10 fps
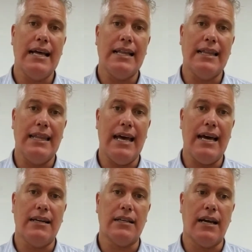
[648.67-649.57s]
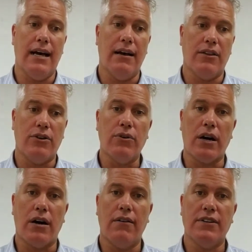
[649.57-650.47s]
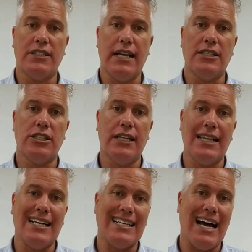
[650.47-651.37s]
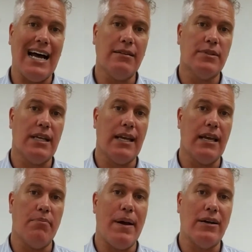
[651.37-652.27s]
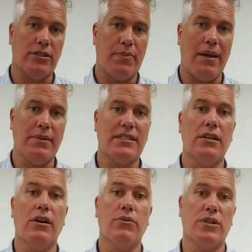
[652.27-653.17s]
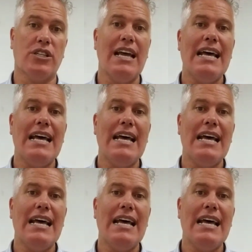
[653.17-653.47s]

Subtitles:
that through our conversation that the times that he bounced payments, in other words,